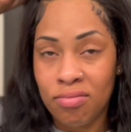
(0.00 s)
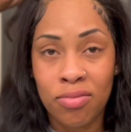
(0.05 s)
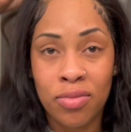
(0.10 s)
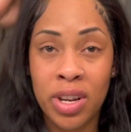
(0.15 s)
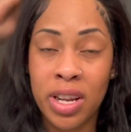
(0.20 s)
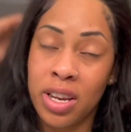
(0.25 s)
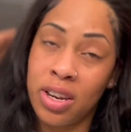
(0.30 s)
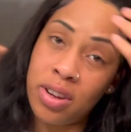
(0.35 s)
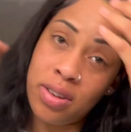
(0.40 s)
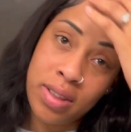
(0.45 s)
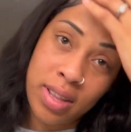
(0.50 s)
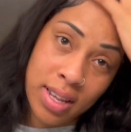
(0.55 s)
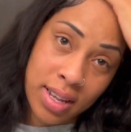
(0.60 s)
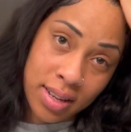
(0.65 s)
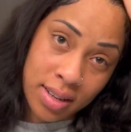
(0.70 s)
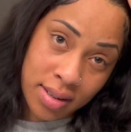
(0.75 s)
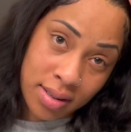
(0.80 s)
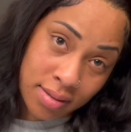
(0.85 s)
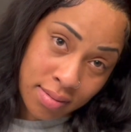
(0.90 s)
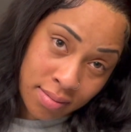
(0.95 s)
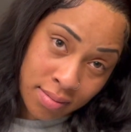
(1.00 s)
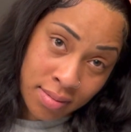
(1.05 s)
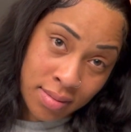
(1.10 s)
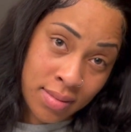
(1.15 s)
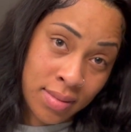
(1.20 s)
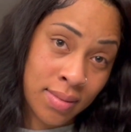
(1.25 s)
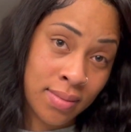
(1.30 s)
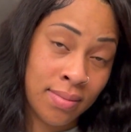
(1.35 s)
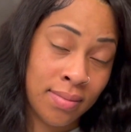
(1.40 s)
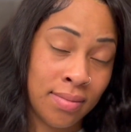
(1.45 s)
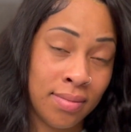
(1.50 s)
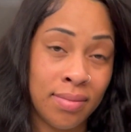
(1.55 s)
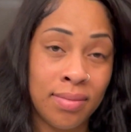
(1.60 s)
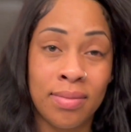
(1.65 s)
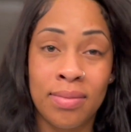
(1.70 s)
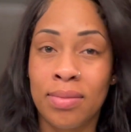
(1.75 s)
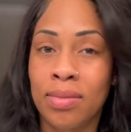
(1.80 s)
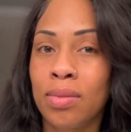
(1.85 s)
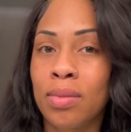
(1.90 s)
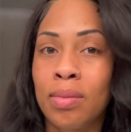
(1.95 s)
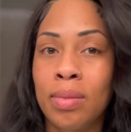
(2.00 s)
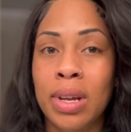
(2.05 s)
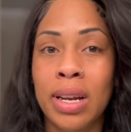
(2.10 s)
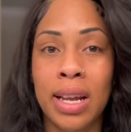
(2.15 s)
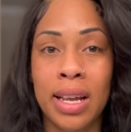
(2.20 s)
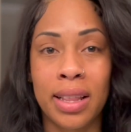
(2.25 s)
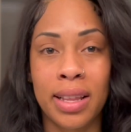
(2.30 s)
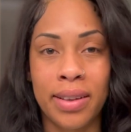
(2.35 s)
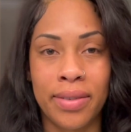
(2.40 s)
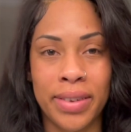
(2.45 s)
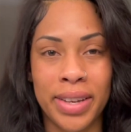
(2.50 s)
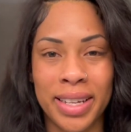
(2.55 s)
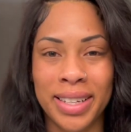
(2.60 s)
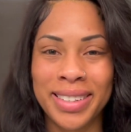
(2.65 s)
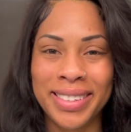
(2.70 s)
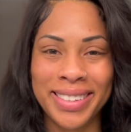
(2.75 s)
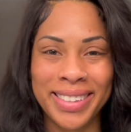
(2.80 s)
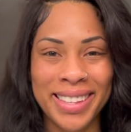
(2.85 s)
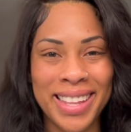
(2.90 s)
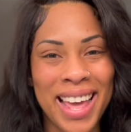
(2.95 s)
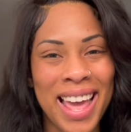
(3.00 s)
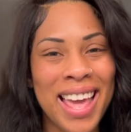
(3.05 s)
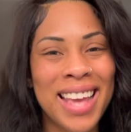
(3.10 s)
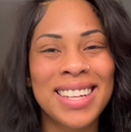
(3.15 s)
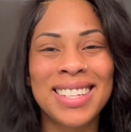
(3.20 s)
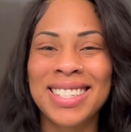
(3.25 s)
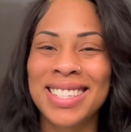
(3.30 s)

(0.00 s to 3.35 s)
We can do this. But I love it. Thanks,